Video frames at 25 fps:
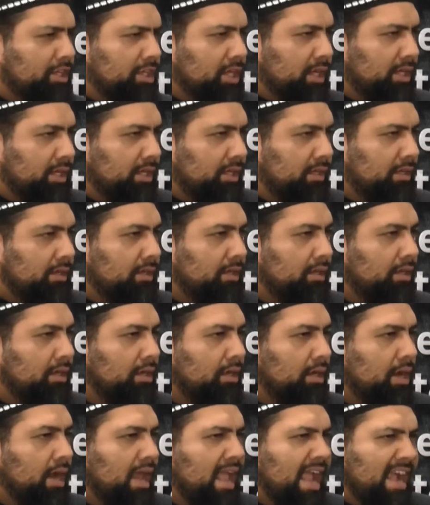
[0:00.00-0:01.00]
each other.
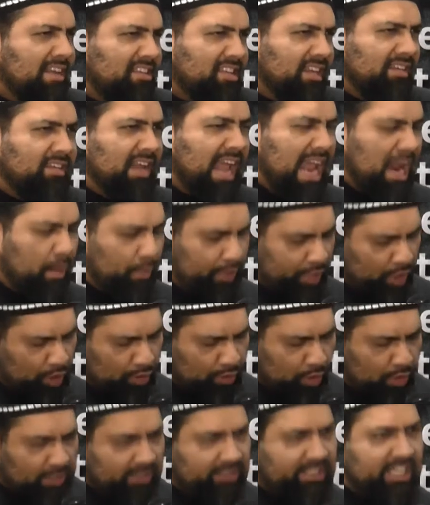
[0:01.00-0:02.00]
It's a day where you
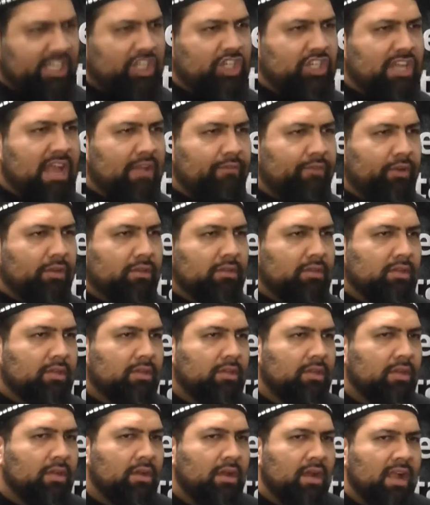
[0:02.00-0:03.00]
look disheveled.
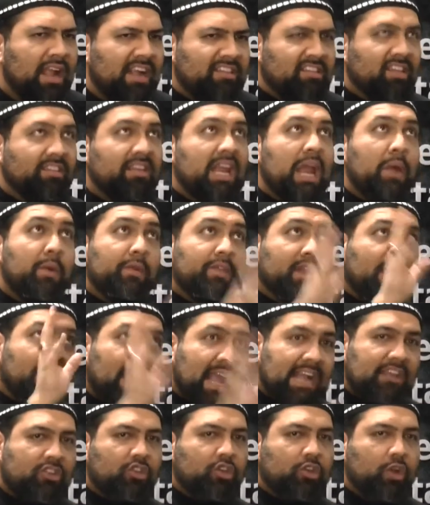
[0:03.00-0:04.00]
It's a day where the
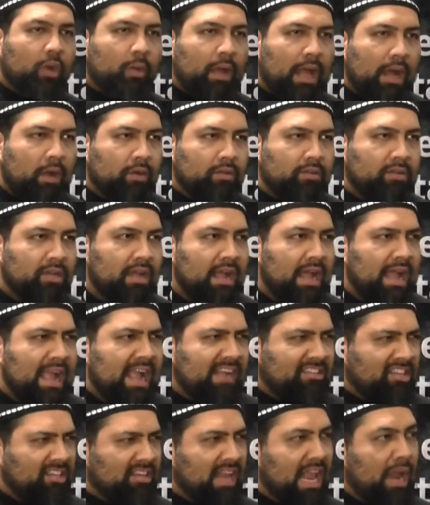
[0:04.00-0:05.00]
lights go out.
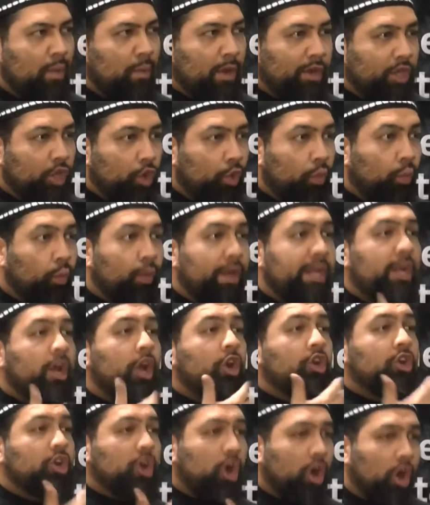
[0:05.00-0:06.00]
It's a day where you
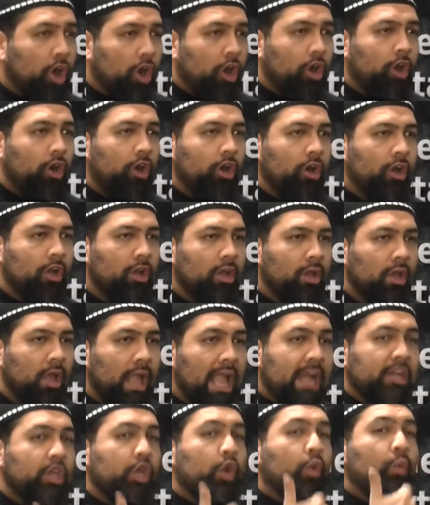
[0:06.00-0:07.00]
reoccur
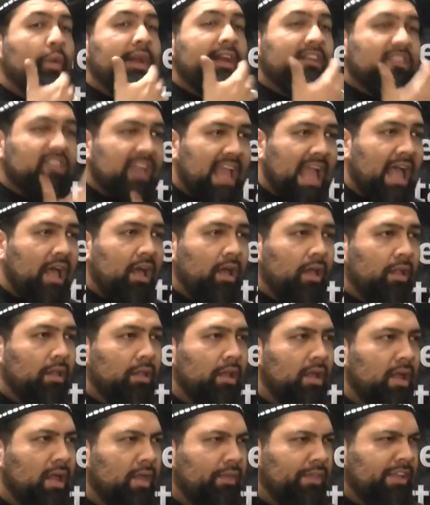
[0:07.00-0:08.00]
and you
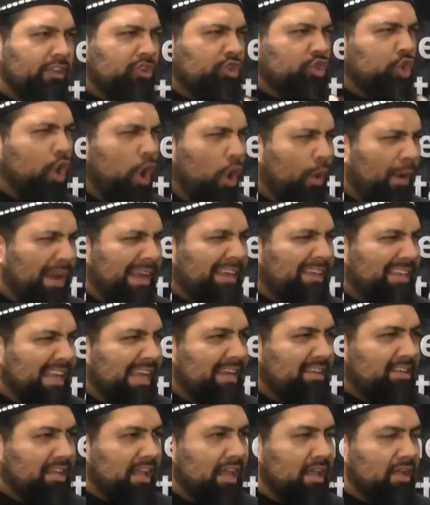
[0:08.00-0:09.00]
retell these gory
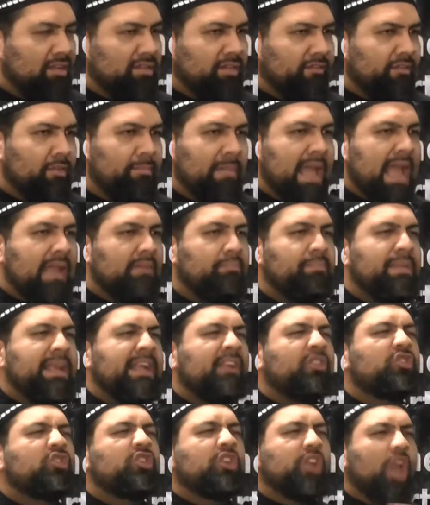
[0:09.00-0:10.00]
details of a man
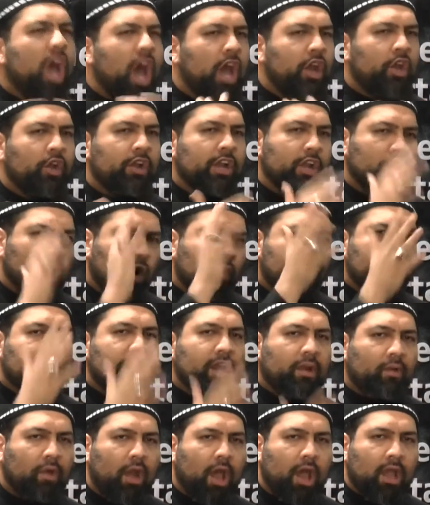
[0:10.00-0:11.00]
being slaughtered in
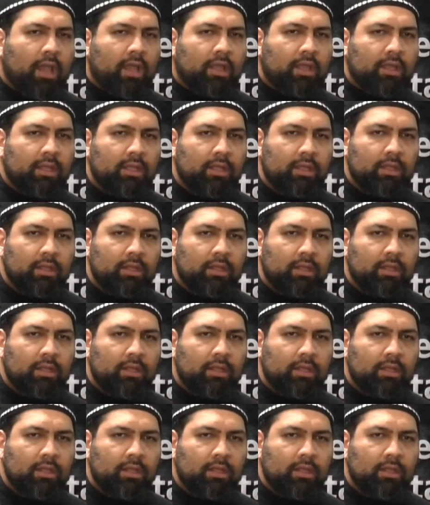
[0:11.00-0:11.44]
northern Iraq.